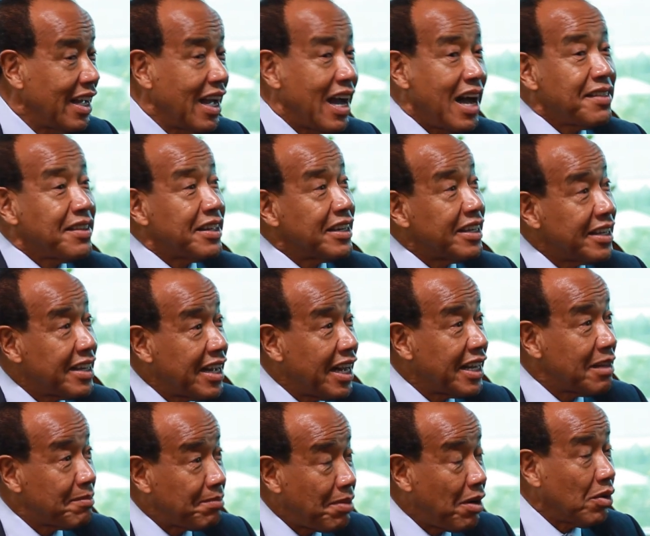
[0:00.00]
and then
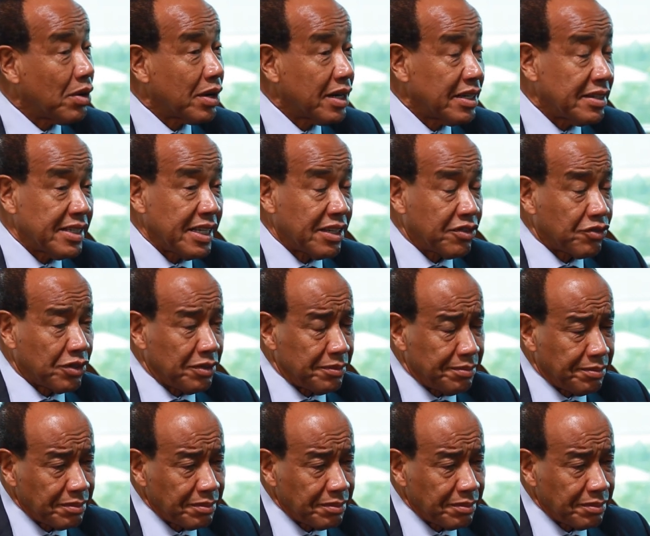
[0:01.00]
Adani Power, etc.